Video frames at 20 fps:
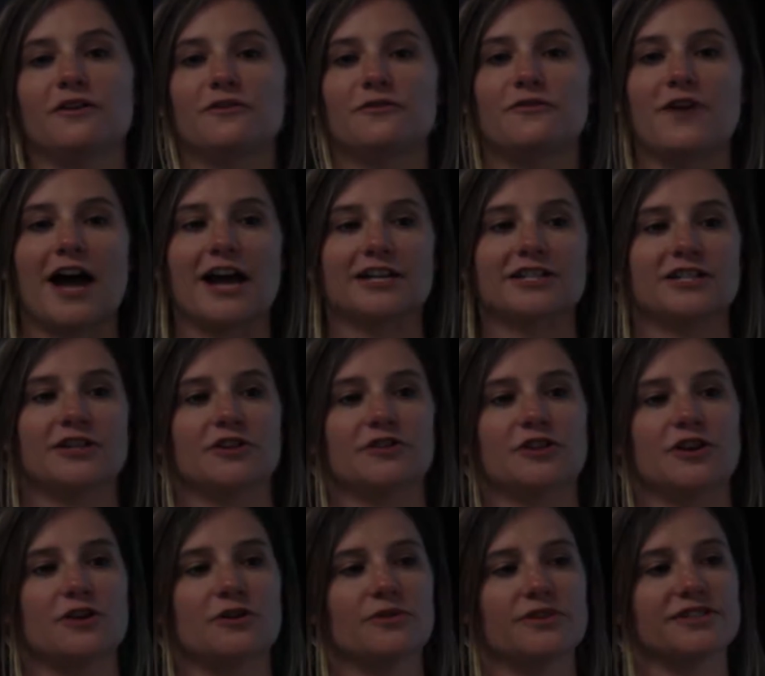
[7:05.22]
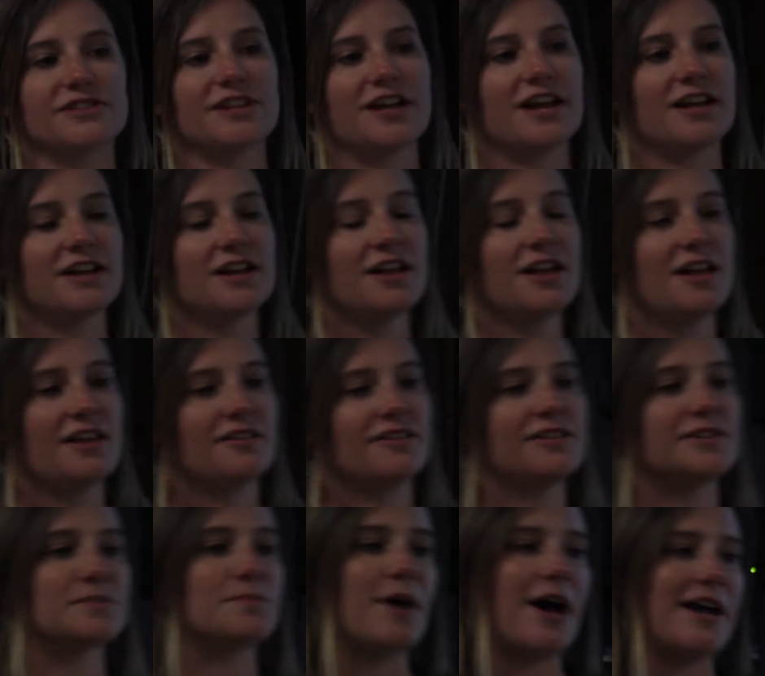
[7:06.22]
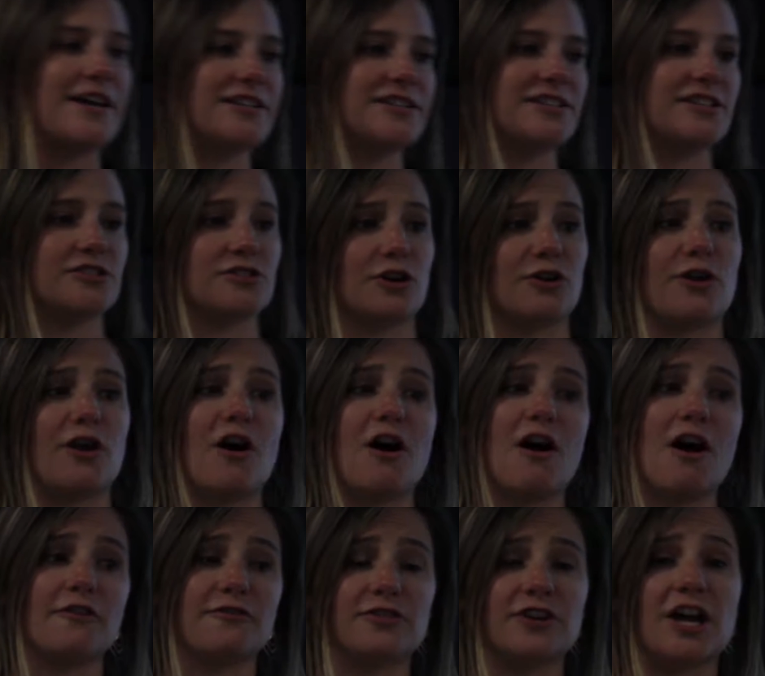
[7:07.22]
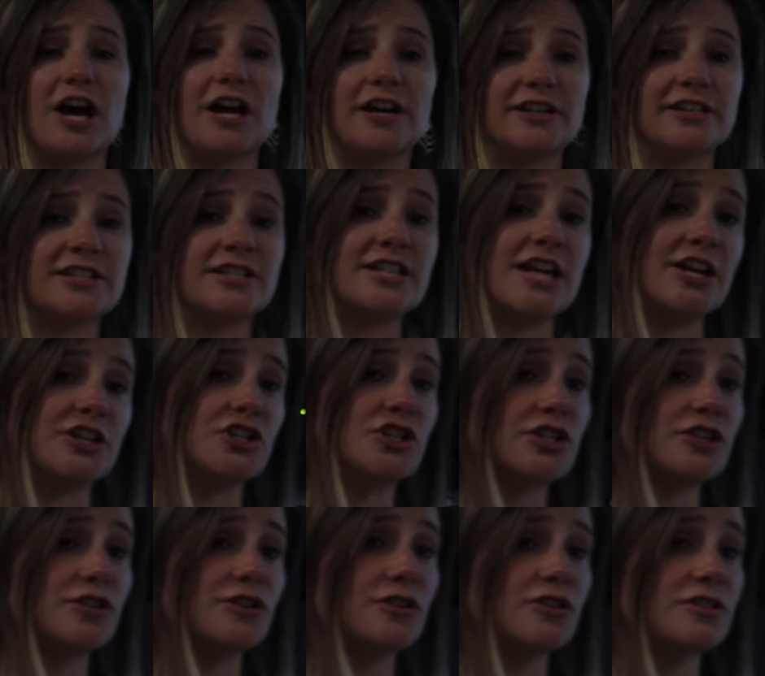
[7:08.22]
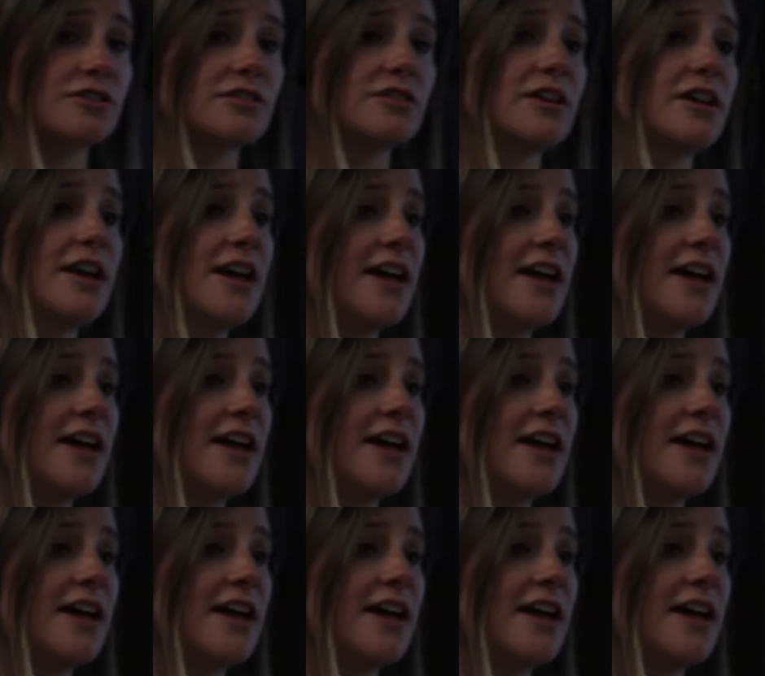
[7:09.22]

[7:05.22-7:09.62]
fact here, though, is that these biases are often unintentional